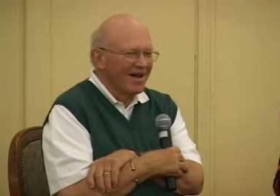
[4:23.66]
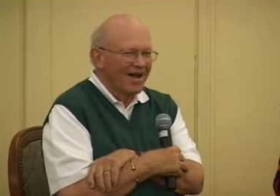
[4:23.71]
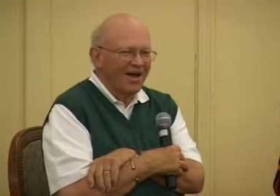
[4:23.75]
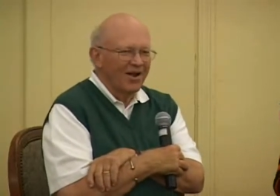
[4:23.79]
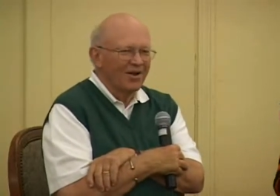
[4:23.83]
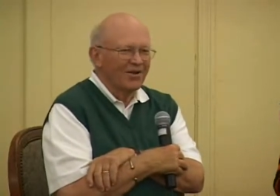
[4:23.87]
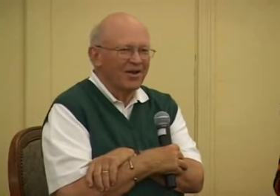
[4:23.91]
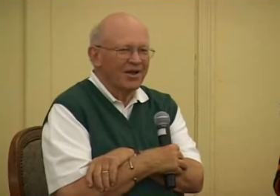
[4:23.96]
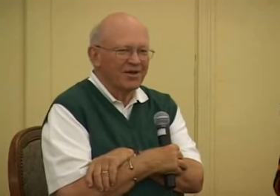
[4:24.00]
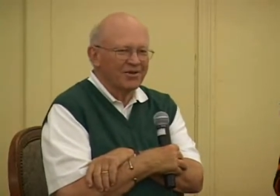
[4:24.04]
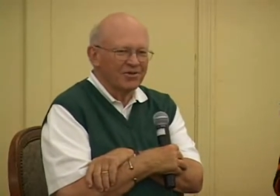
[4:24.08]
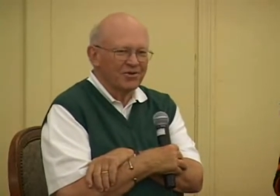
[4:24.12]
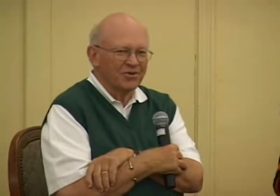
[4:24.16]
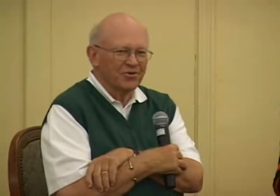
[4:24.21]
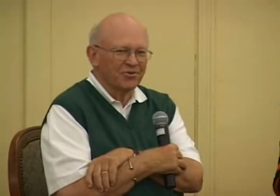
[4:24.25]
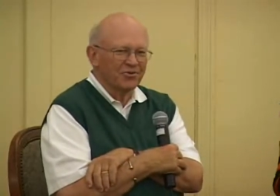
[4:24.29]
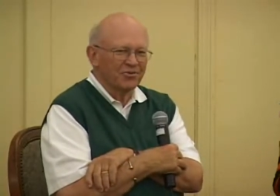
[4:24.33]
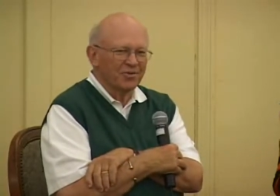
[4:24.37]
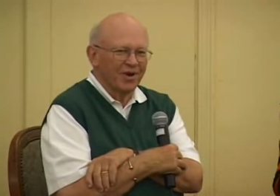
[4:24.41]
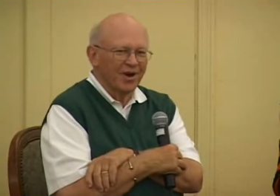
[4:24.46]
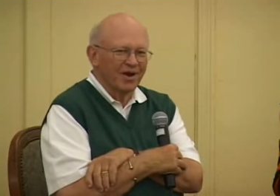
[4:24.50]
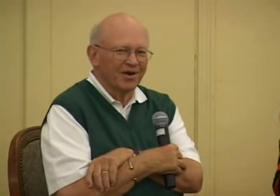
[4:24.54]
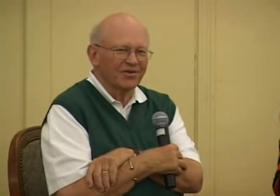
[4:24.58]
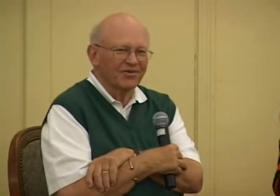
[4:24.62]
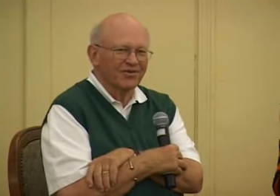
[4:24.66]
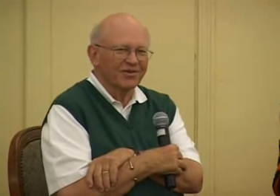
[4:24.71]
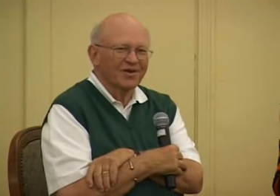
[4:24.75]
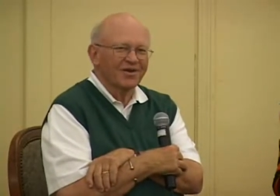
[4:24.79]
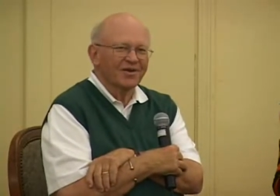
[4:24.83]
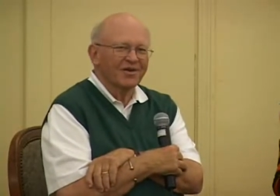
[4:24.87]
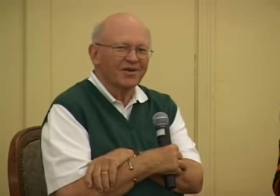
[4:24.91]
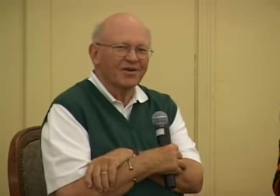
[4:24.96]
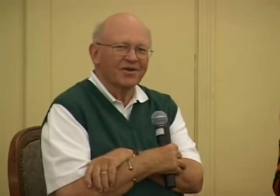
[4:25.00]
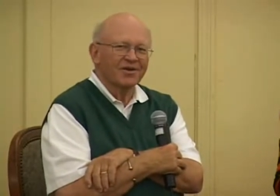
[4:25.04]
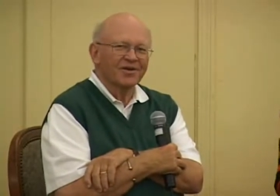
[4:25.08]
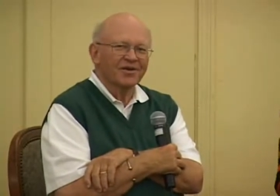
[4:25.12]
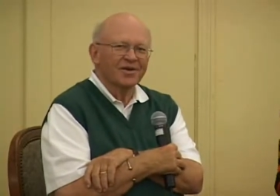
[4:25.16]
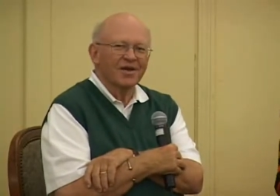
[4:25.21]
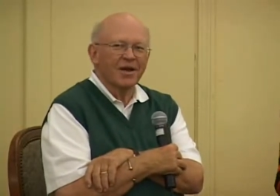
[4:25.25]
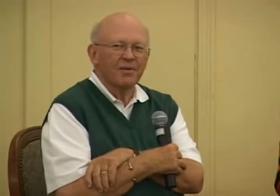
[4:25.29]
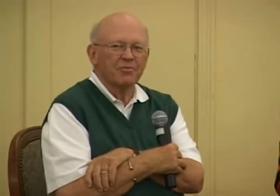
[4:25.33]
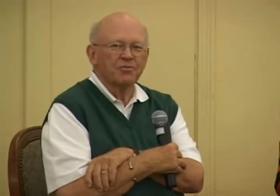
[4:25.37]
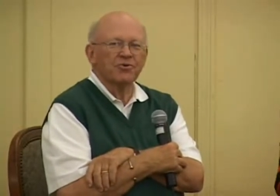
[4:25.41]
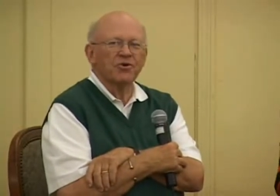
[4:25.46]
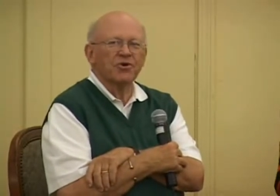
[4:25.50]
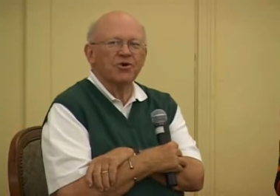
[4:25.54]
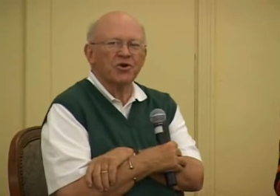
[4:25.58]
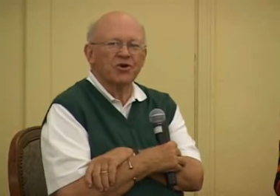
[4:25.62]
I don't like to use mics.
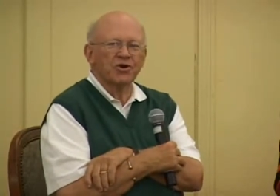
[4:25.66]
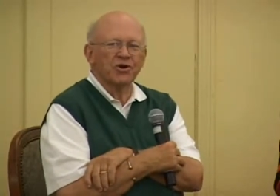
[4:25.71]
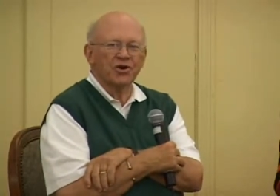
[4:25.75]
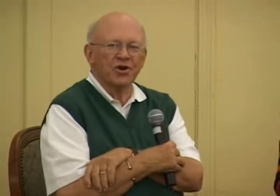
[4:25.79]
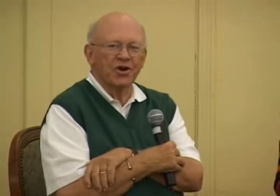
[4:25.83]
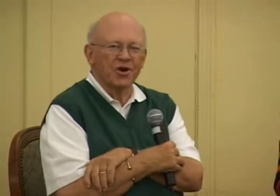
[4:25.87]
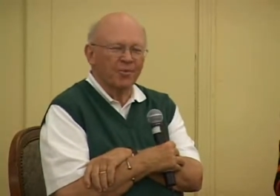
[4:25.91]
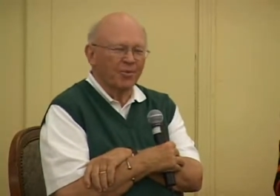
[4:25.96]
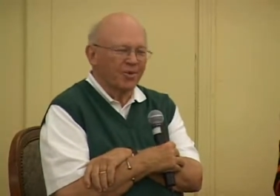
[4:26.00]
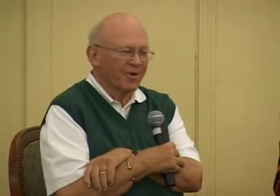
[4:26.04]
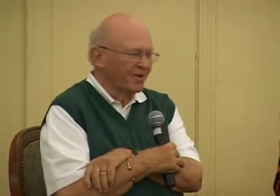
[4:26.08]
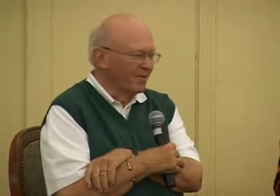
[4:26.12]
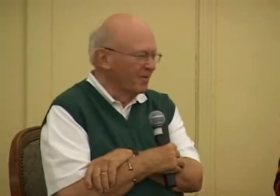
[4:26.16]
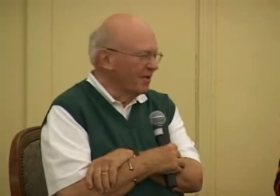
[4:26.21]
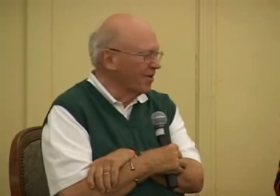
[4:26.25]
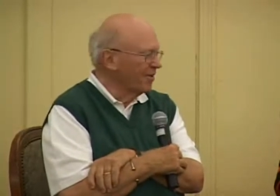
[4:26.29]
I'm sure you could hear me.